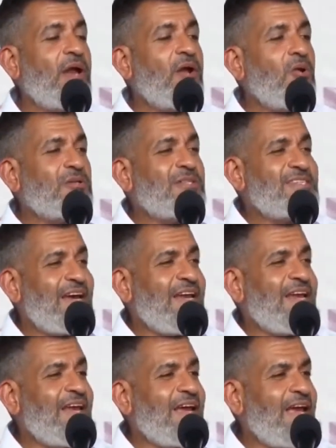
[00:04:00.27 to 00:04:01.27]
are not
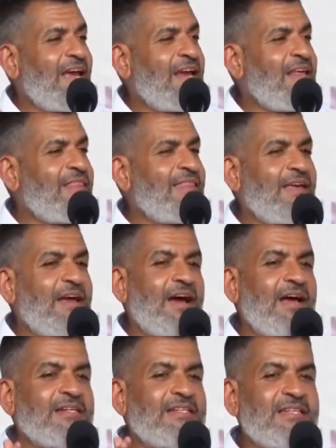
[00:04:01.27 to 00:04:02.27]
signing anything
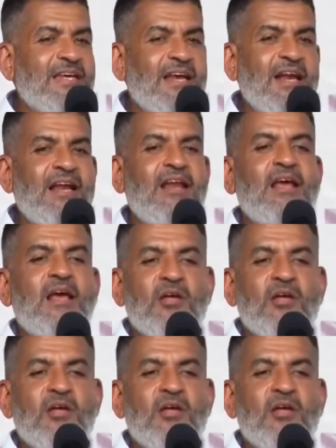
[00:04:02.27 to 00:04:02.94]
until